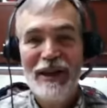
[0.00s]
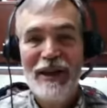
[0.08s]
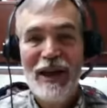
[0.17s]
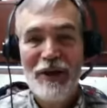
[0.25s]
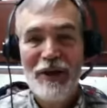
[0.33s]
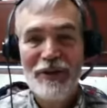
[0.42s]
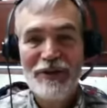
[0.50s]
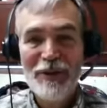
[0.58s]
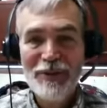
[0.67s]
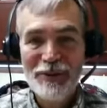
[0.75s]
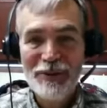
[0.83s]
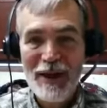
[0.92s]
Now, the
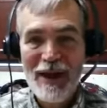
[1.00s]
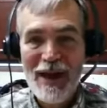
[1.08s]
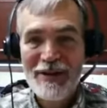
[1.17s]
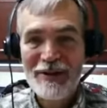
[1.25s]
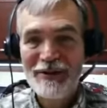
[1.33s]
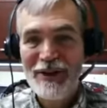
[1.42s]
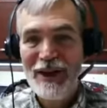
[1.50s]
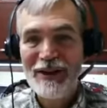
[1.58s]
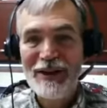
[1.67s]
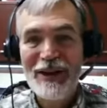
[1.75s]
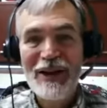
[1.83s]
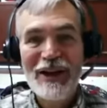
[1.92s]
simplest way to
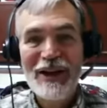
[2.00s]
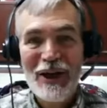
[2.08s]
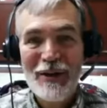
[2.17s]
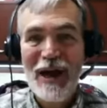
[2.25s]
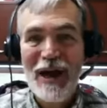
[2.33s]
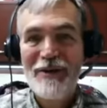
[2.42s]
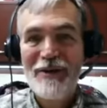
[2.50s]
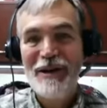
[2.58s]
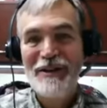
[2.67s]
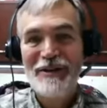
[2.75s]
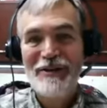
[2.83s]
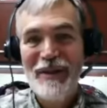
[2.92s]
understand
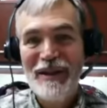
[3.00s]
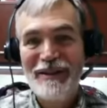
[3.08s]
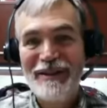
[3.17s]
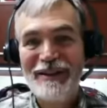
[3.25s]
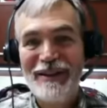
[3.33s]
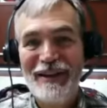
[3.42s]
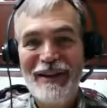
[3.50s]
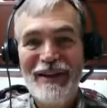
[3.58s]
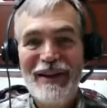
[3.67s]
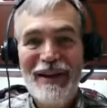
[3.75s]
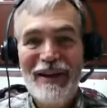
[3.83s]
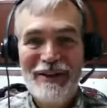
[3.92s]
carbohydrates is basically
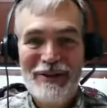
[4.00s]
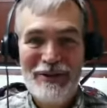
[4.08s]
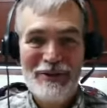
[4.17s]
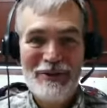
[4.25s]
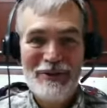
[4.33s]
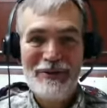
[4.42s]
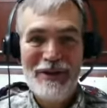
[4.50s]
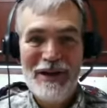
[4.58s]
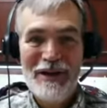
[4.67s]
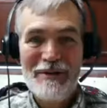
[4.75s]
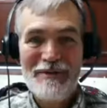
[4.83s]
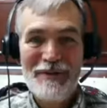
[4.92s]
to
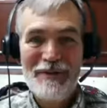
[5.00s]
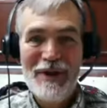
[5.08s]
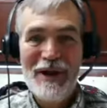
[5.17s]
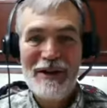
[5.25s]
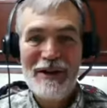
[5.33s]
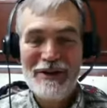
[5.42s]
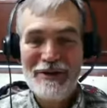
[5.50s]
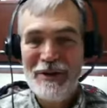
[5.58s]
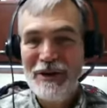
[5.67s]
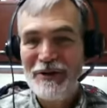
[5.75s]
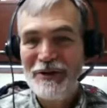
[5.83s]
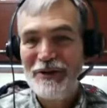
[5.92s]

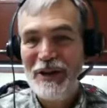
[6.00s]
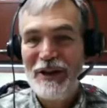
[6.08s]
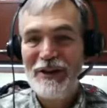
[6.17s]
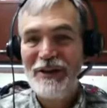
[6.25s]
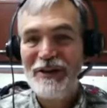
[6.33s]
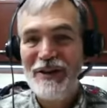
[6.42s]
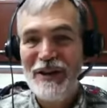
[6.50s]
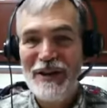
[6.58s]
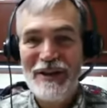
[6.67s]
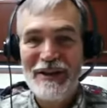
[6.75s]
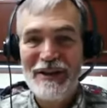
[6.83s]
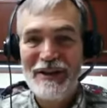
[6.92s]
understand
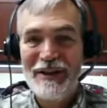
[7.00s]
that